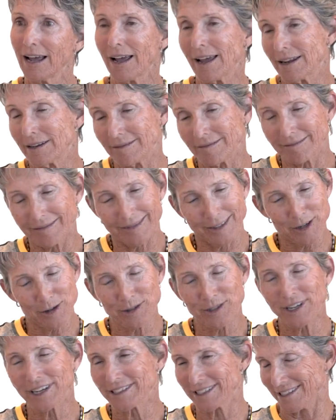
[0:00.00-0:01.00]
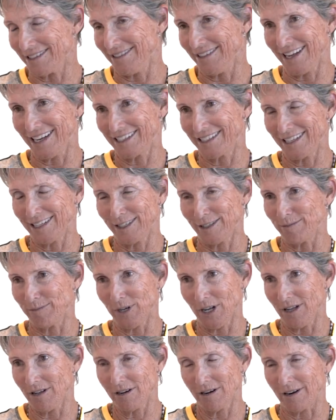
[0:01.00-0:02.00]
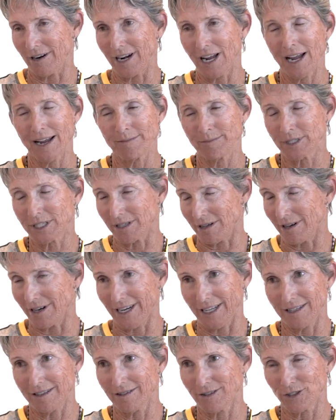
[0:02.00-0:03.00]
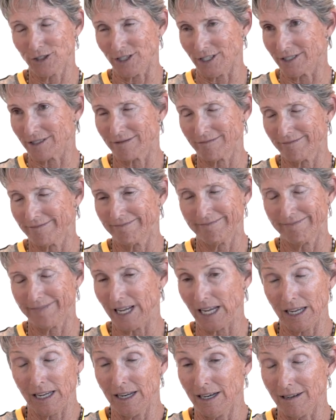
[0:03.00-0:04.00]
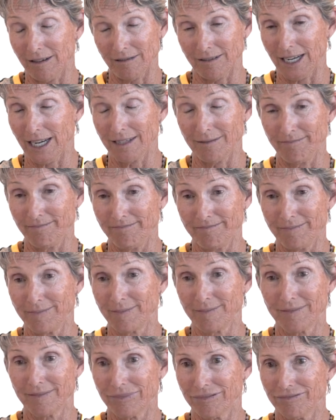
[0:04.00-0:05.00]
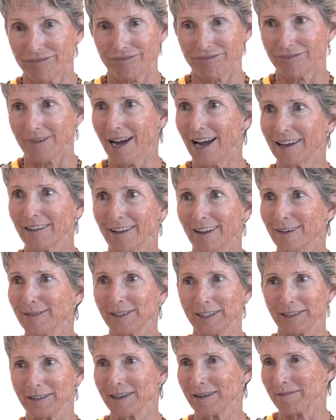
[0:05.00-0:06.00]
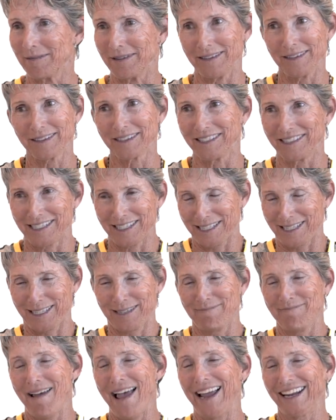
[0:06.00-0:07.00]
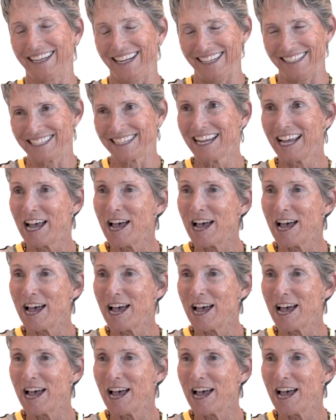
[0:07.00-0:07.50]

And who doesn't like to hit the ball hard? I'm sorry, there's just, you know, I love it. I mean, you can just smack it.